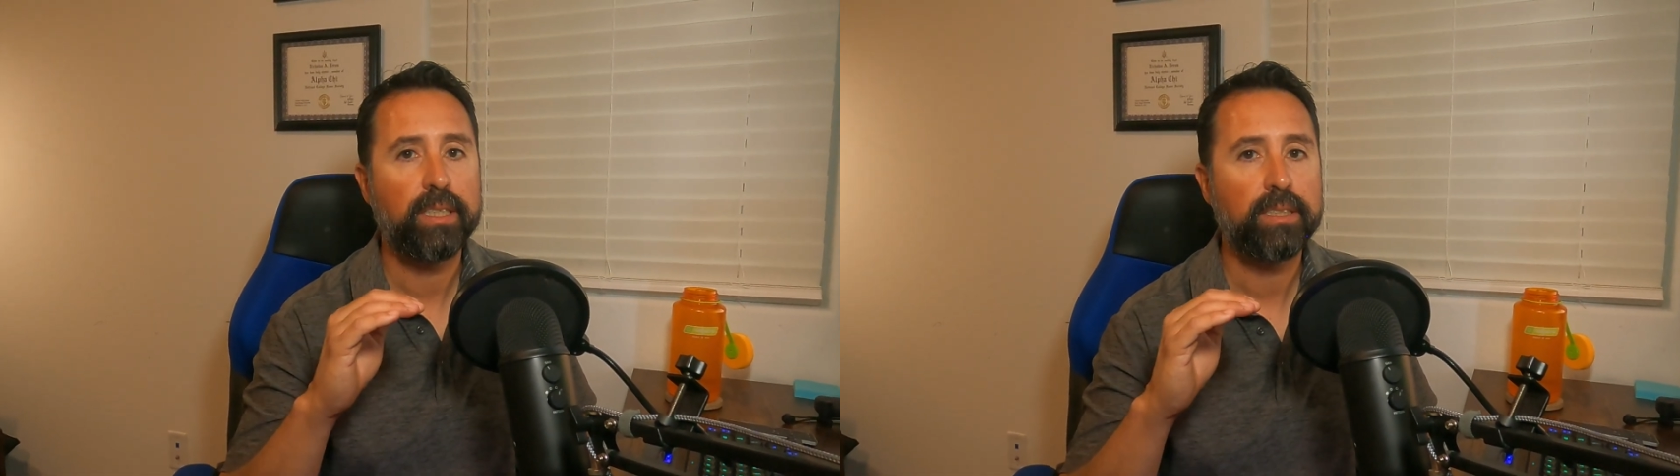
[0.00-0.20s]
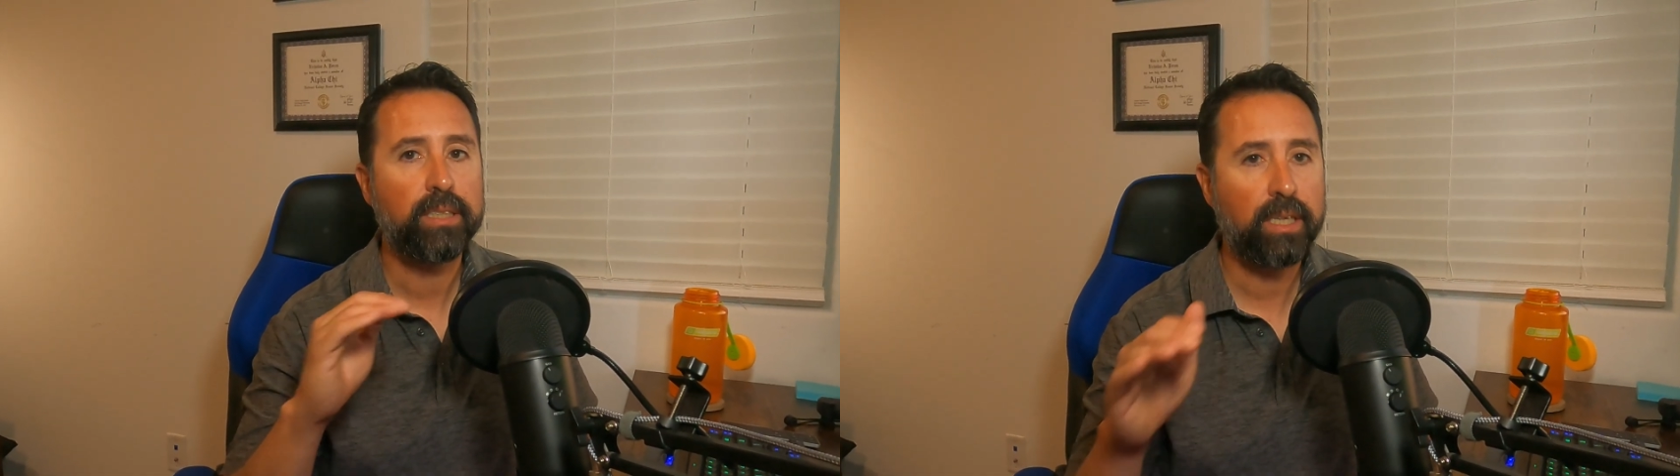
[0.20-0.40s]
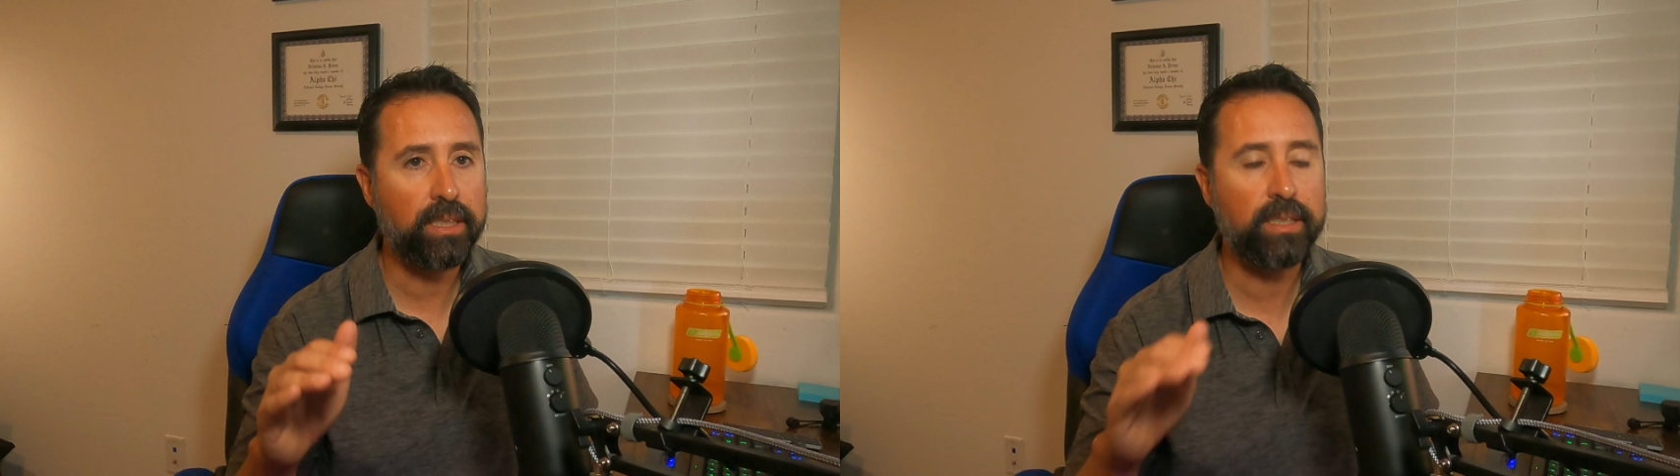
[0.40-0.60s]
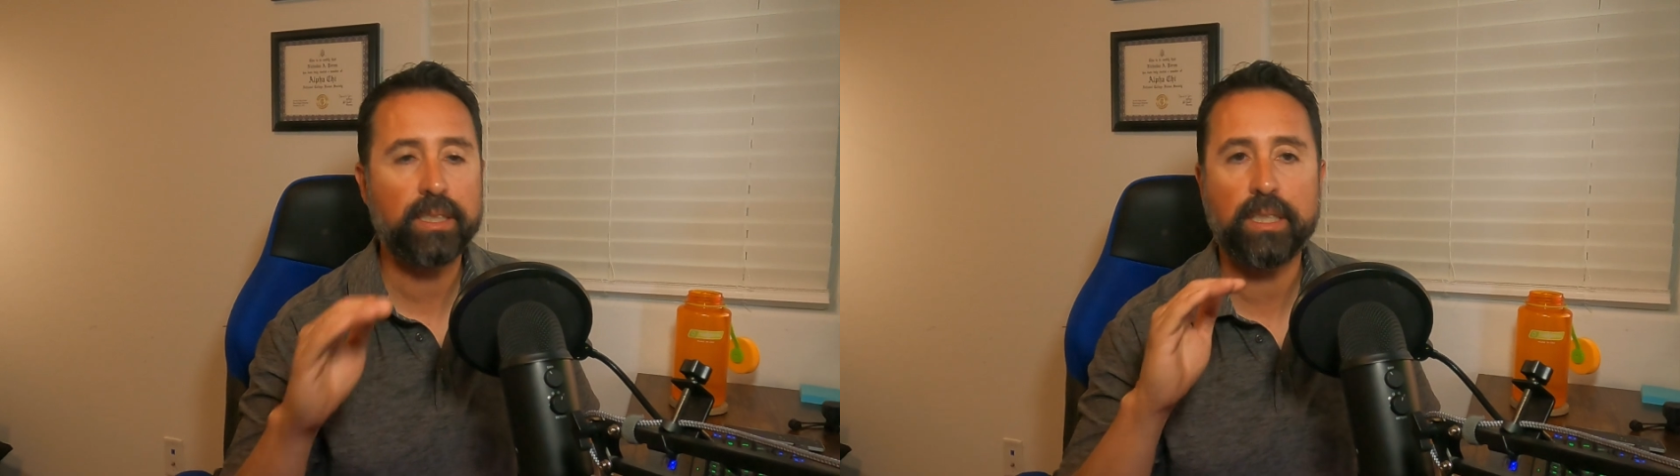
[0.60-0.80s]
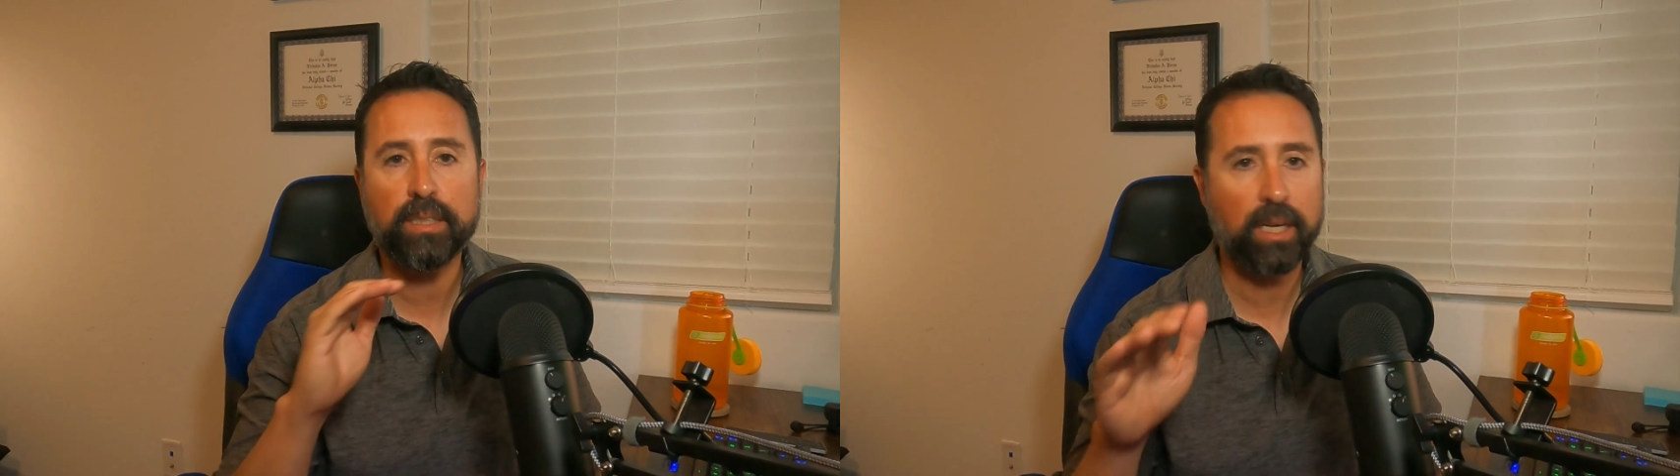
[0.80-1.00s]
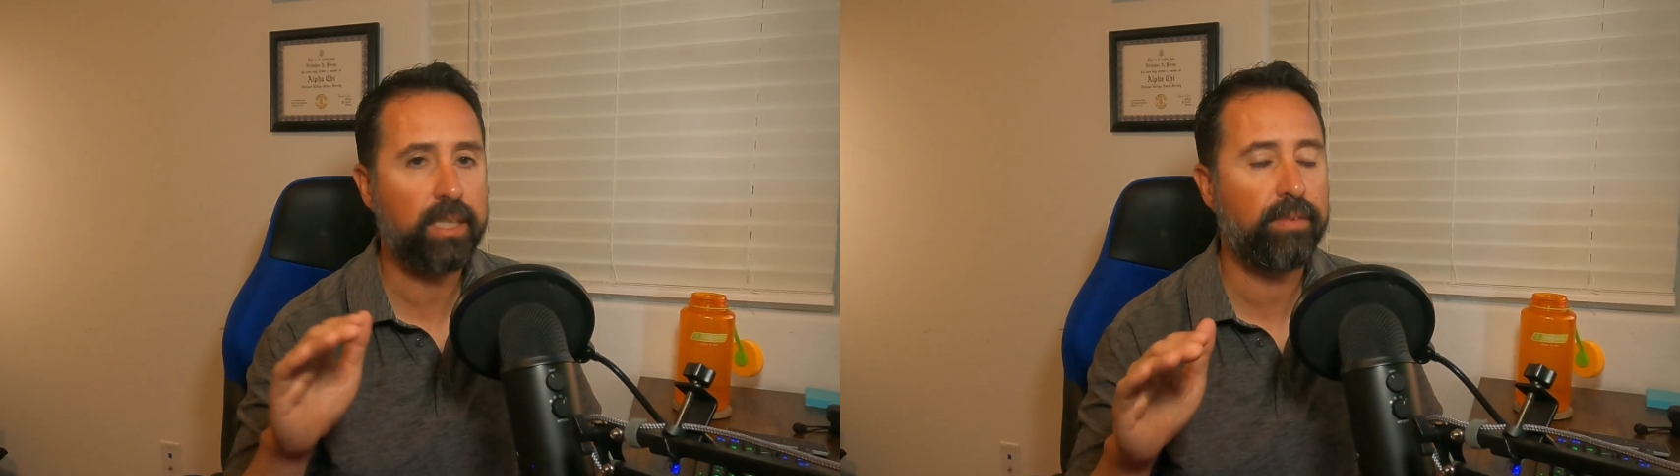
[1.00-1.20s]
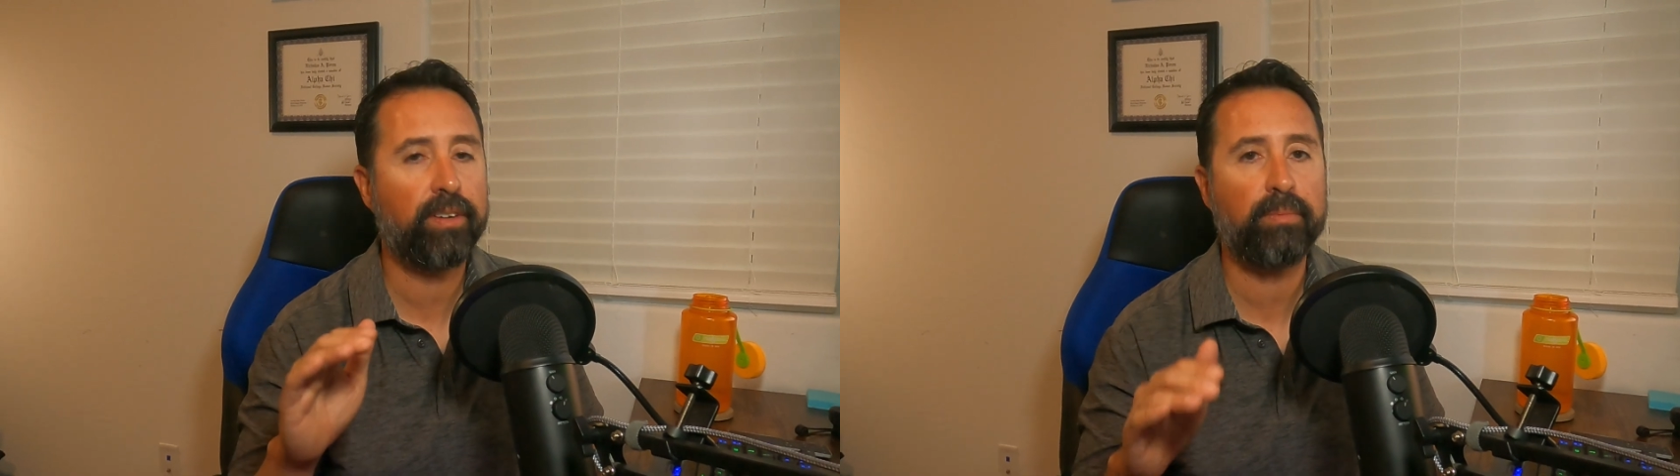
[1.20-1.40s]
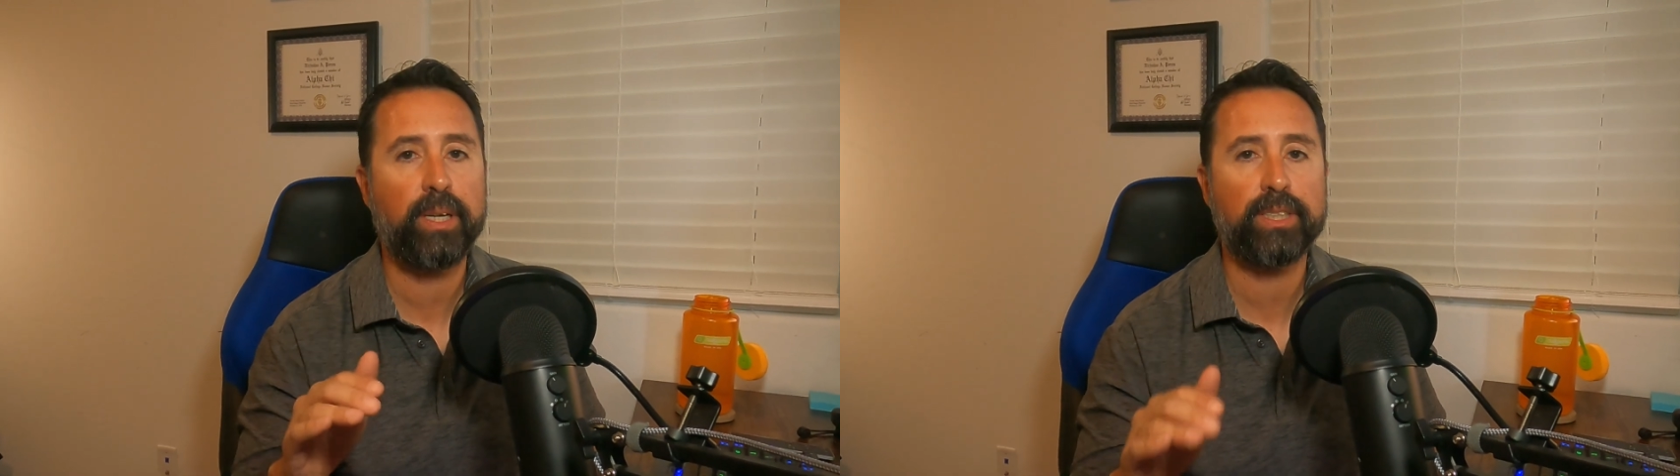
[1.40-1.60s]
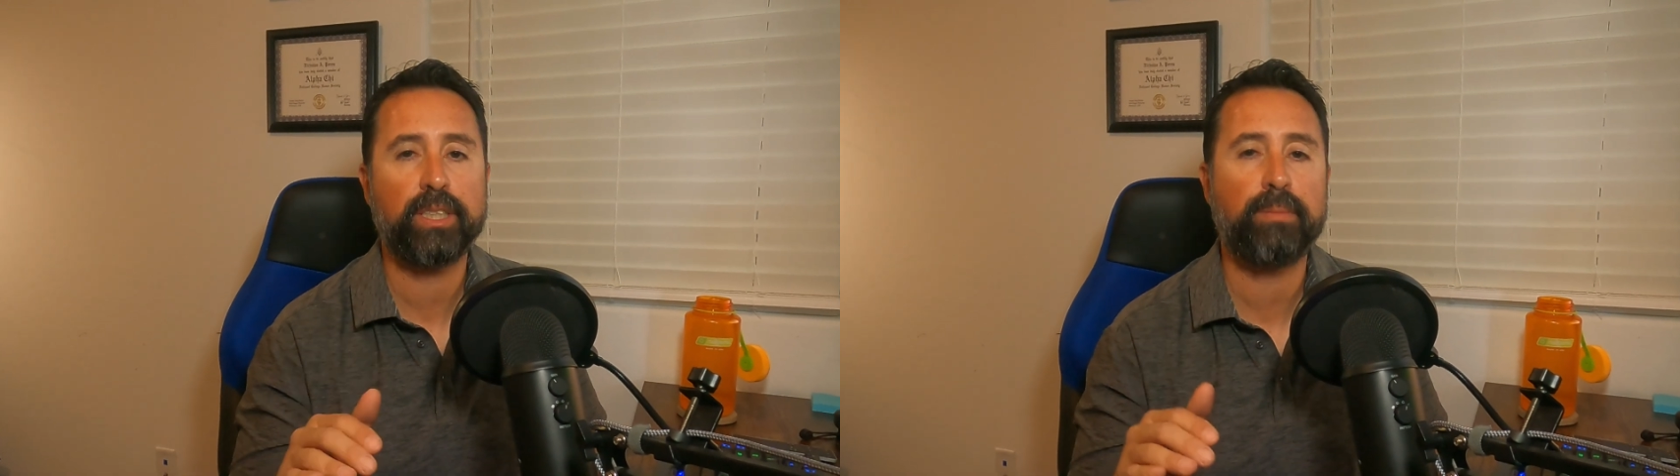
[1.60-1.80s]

tons and tons of information